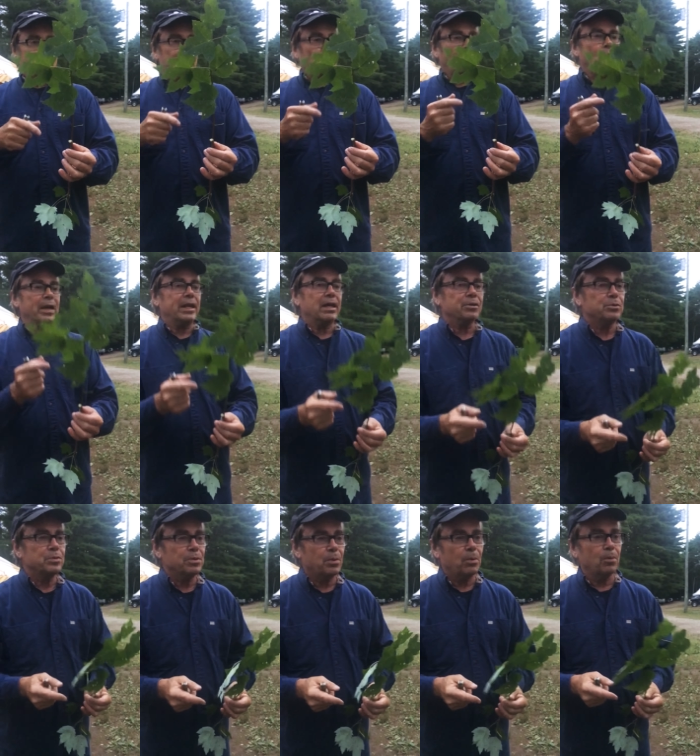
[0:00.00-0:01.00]
but why not do
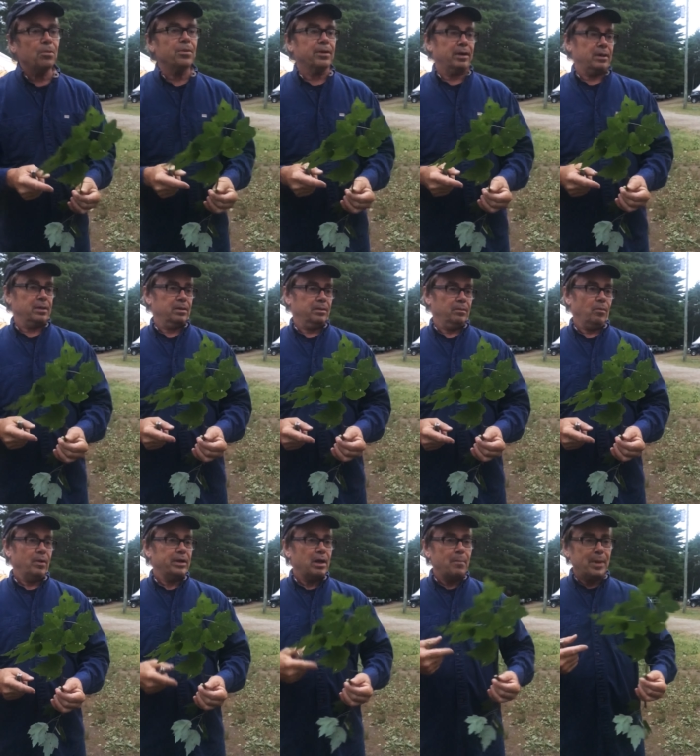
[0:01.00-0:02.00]
the whole thing?
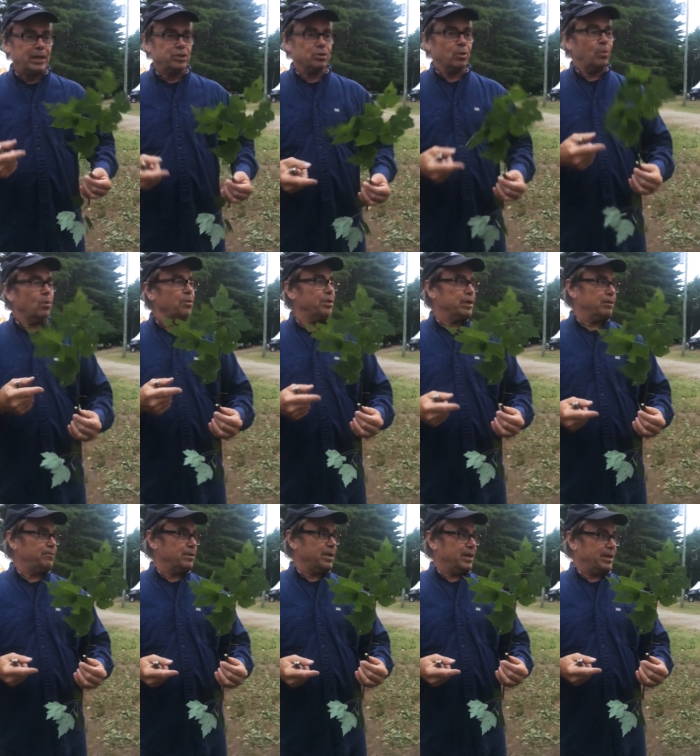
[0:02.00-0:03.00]
Why not match the whole thing
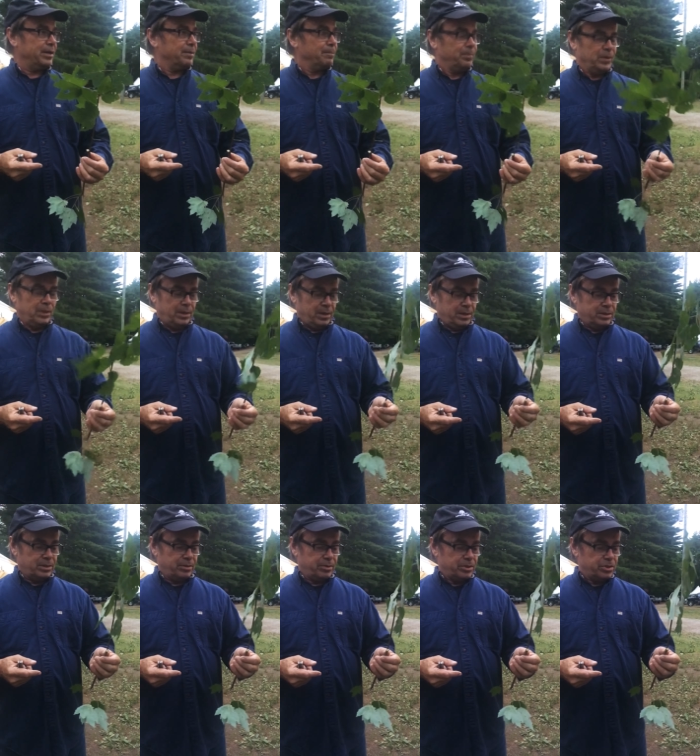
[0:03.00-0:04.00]
if you can?
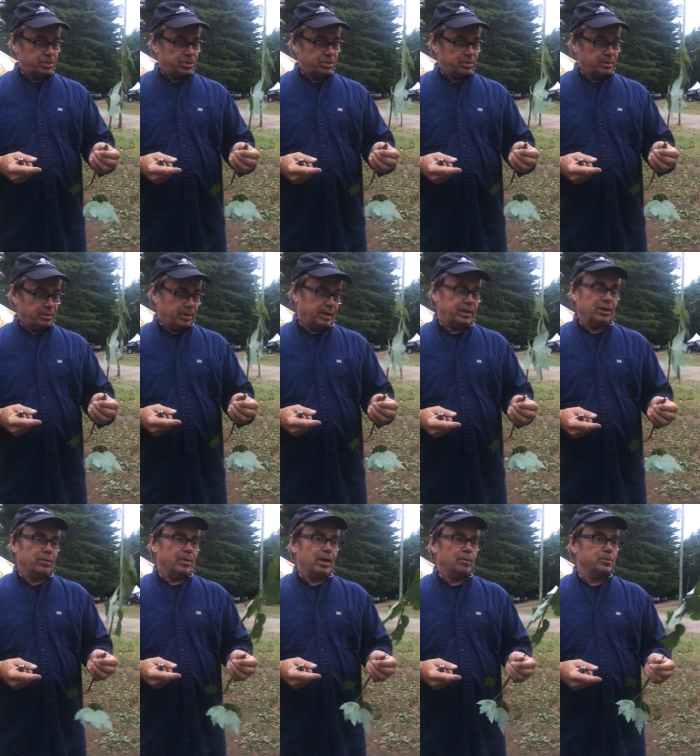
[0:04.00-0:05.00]
So this just
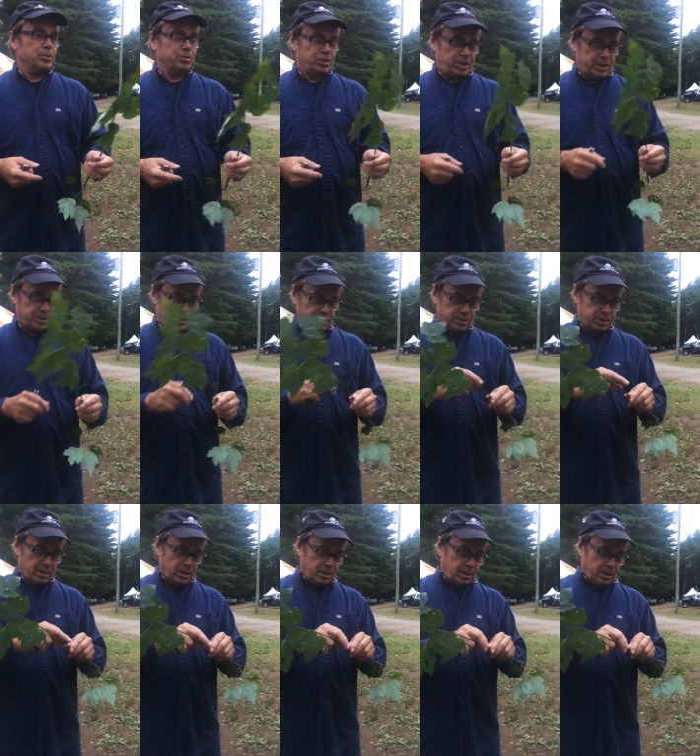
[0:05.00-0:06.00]
helps your chances.
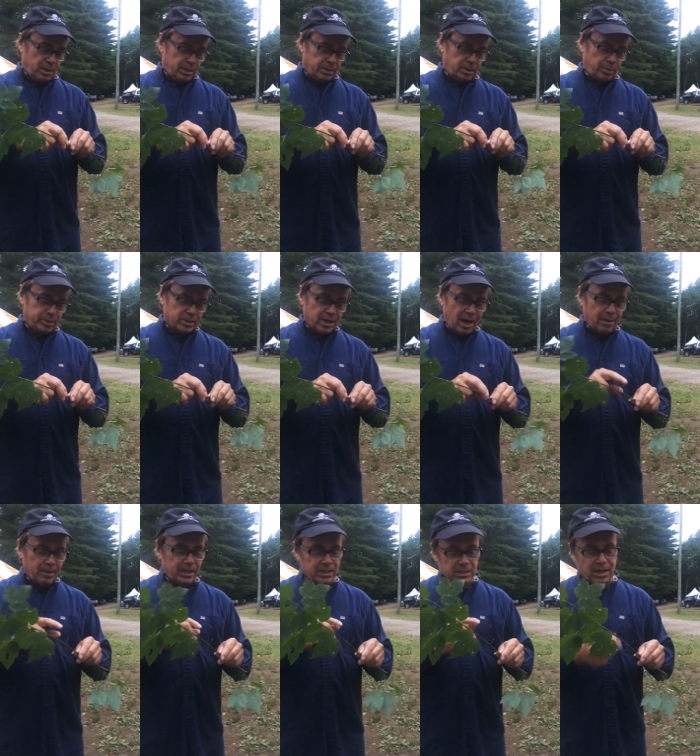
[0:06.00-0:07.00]
So it's
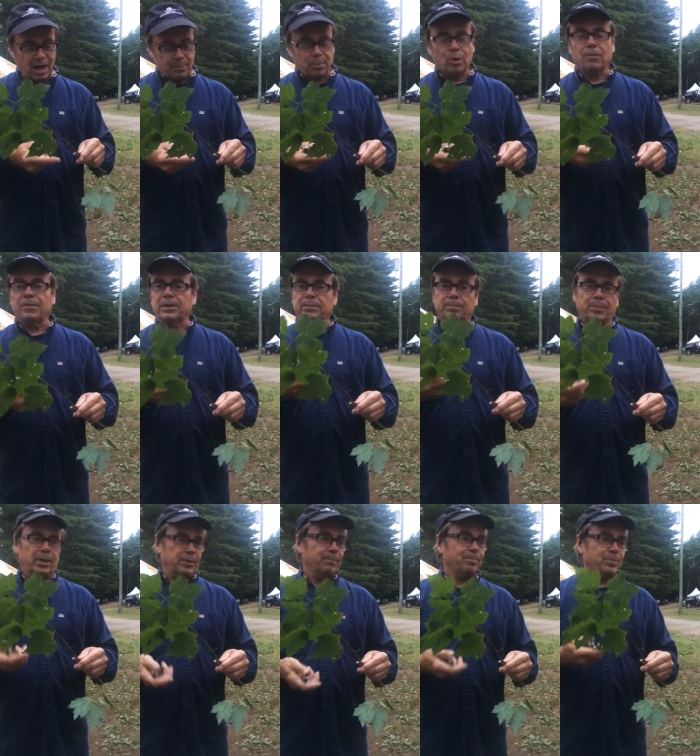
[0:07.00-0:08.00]
not perfect,
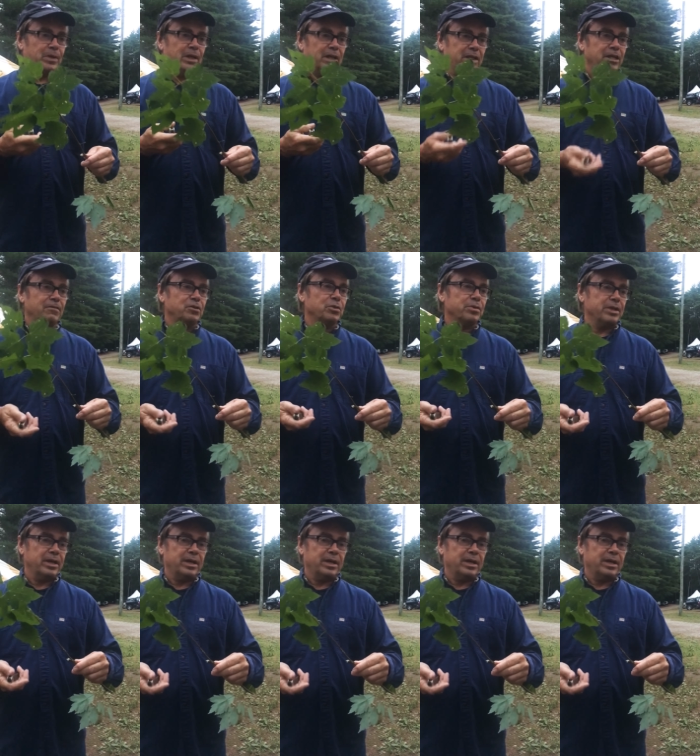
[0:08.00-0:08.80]
but it gives you the